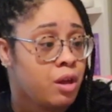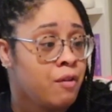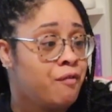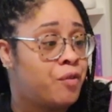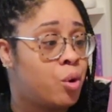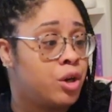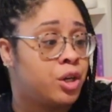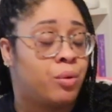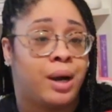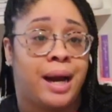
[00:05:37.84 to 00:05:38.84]

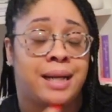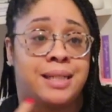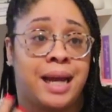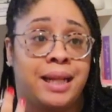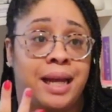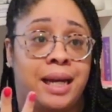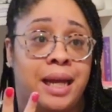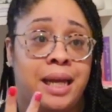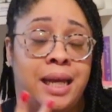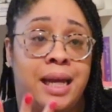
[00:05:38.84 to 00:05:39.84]
Ford Grant, and then
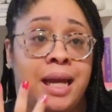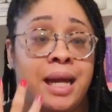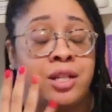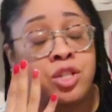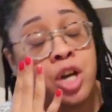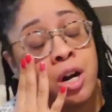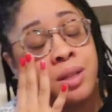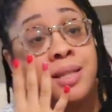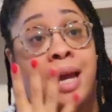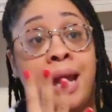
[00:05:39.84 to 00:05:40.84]
he
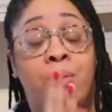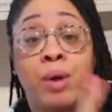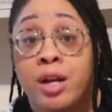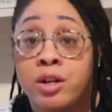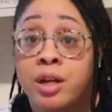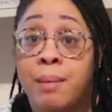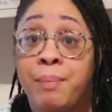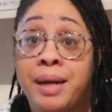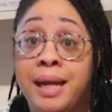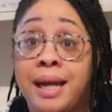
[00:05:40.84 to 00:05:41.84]
starts a record
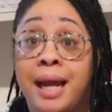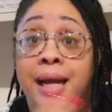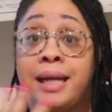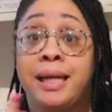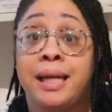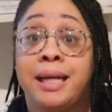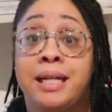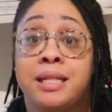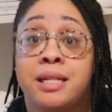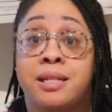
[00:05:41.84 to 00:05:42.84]
company, and he
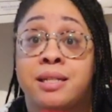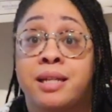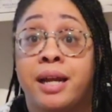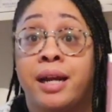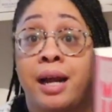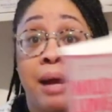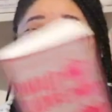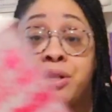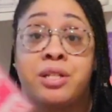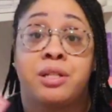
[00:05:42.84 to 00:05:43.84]
needs an assistant, and it
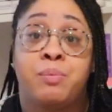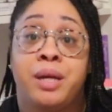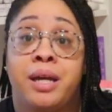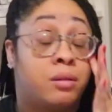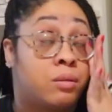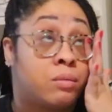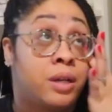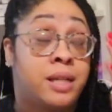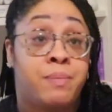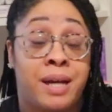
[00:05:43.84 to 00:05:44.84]
happens to be
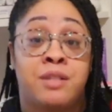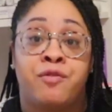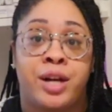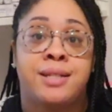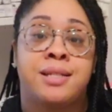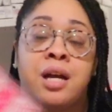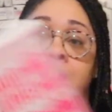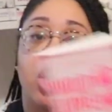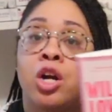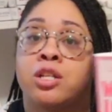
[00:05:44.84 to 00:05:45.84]
his best friend's
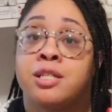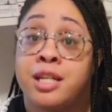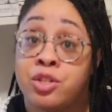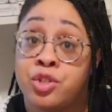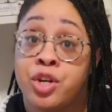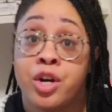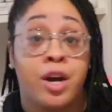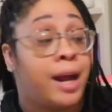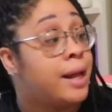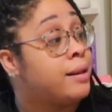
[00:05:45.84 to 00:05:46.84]
sister,
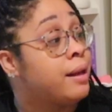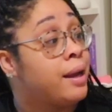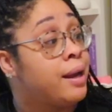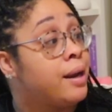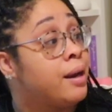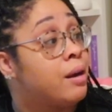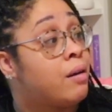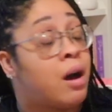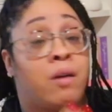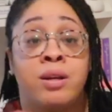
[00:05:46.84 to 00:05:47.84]
and they
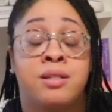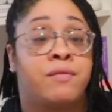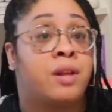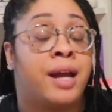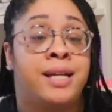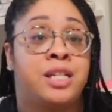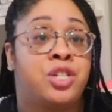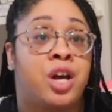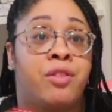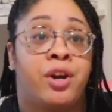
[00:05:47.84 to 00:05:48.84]
always have liked
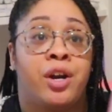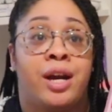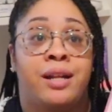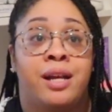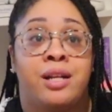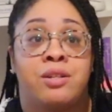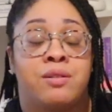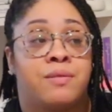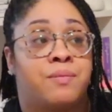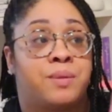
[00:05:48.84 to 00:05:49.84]
each other, and then
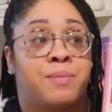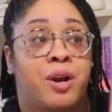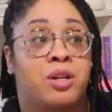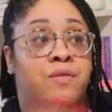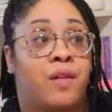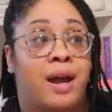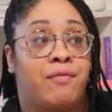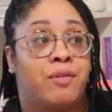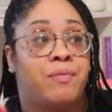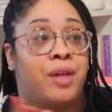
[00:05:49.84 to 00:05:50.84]
sparks fly
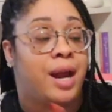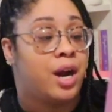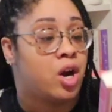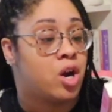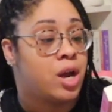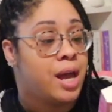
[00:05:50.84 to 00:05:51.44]
from there.